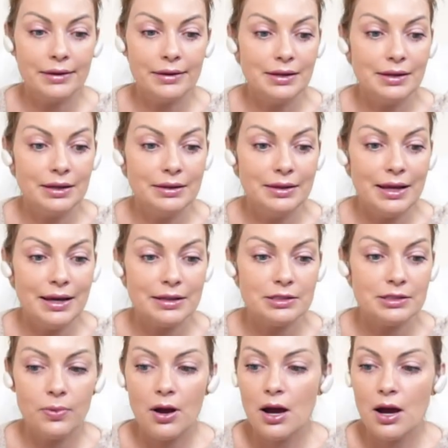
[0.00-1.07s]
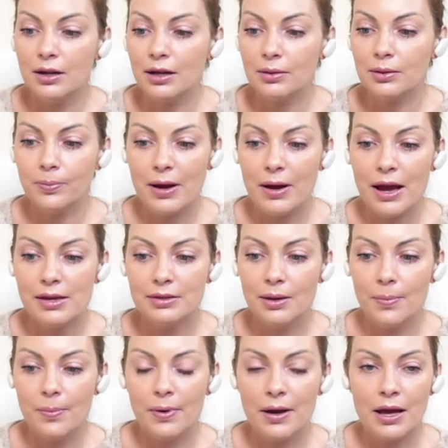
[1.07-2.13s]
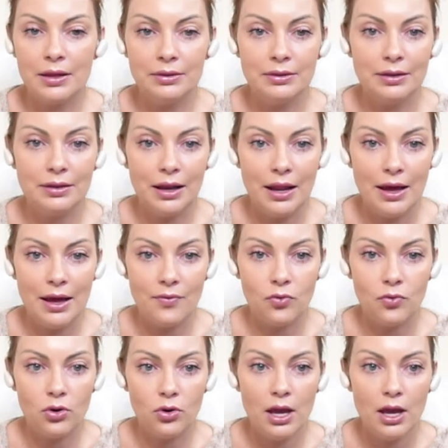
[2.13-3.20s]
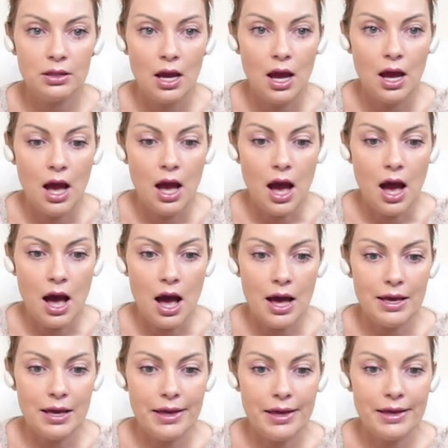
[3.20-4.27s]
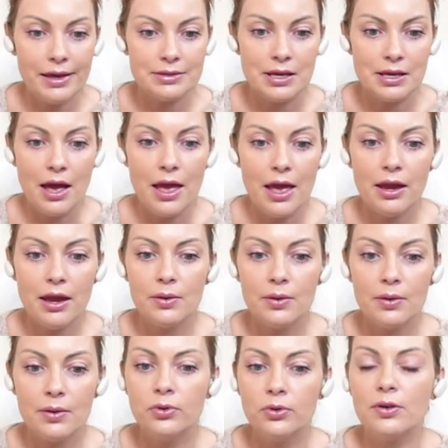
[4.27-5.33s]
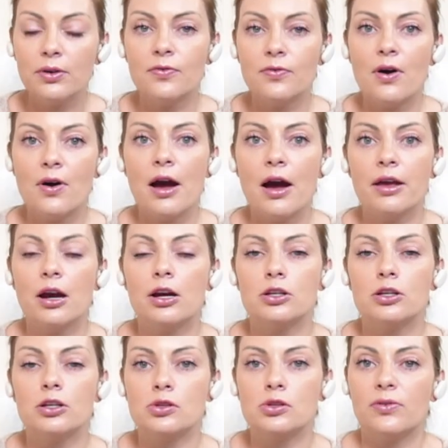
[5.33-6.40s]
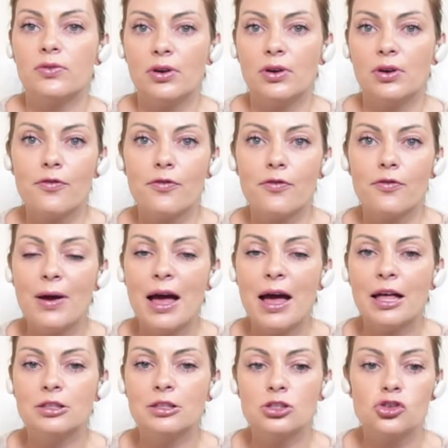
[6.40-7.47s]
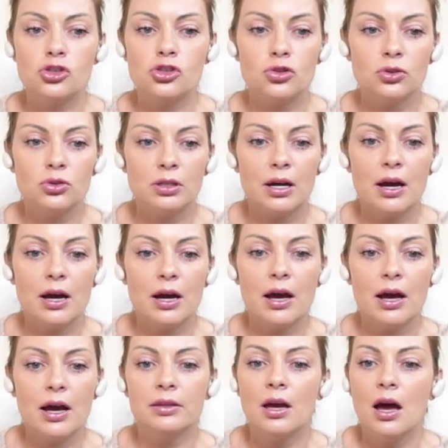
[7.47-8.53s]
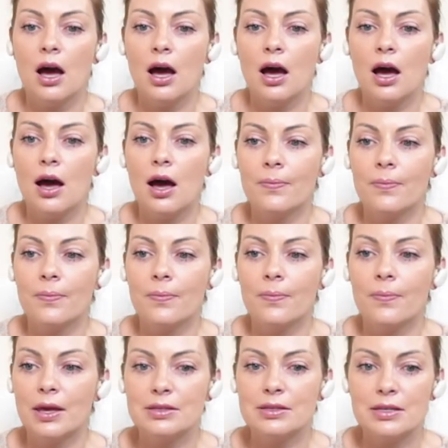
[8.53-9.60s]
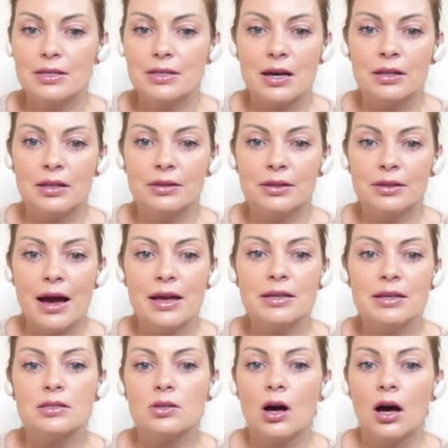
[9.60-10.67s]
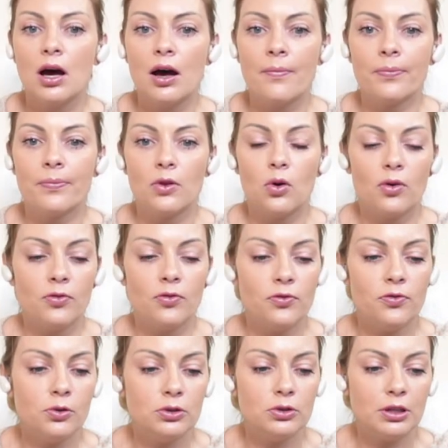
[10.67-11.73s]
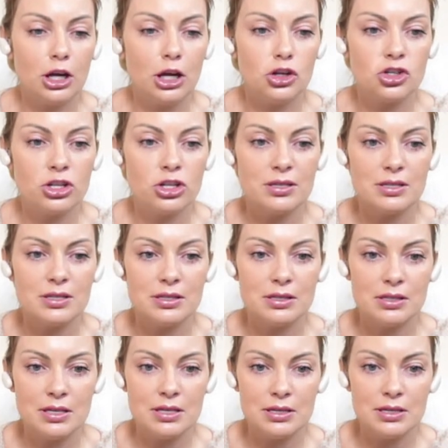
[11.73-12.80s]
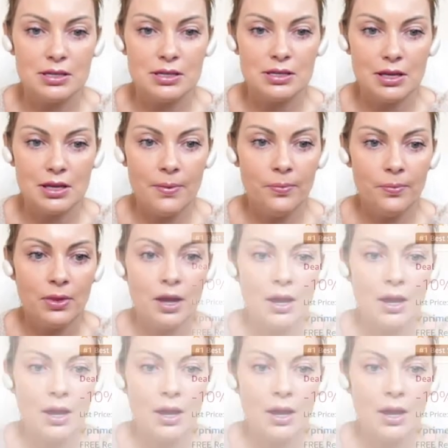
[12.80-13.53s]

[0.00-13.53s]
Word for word: Uh, the next product by the brand Levoit uh, is an ah, air purifier. So if you have pets, children, um, this is a nice um, filtration system.